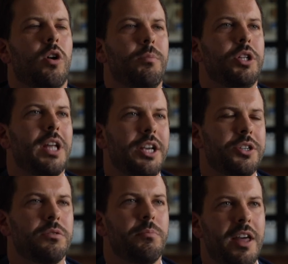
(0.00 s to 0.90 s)

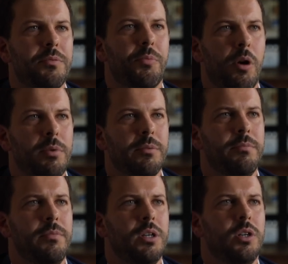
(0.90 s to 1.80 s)
computational math
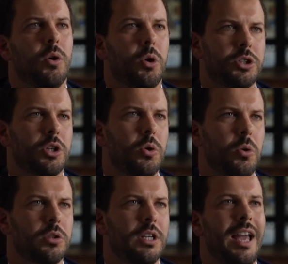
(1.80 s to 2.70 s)
problem, also
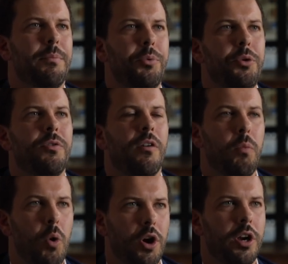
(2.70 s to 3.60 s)
called a proof
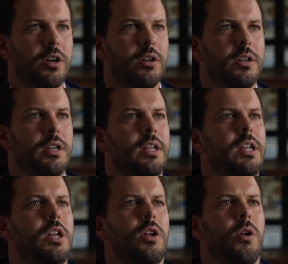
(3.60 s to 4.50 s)
of work.
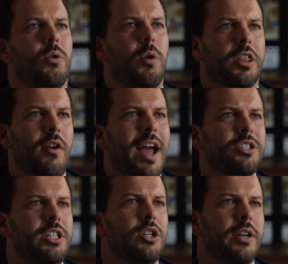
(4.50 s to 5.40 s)
What they're
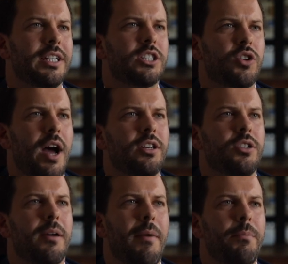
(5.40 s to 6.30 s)
actually doing is trying
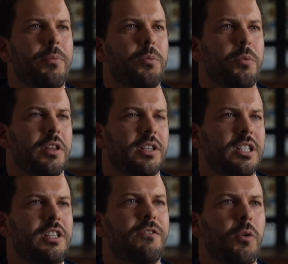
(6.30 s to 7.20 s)
to come up with a
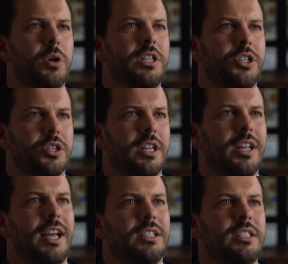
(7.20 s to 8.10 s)

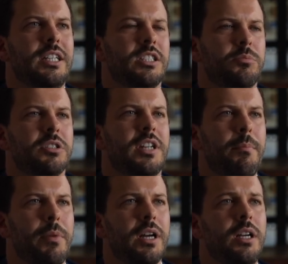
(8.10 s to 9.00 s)
64-digit hexadecimal
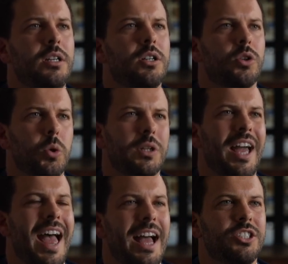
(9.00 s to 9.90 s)
number called a
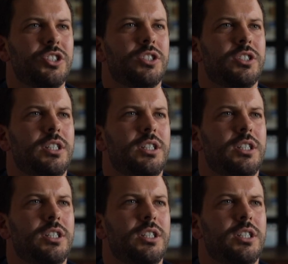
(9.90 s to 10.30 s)
hash.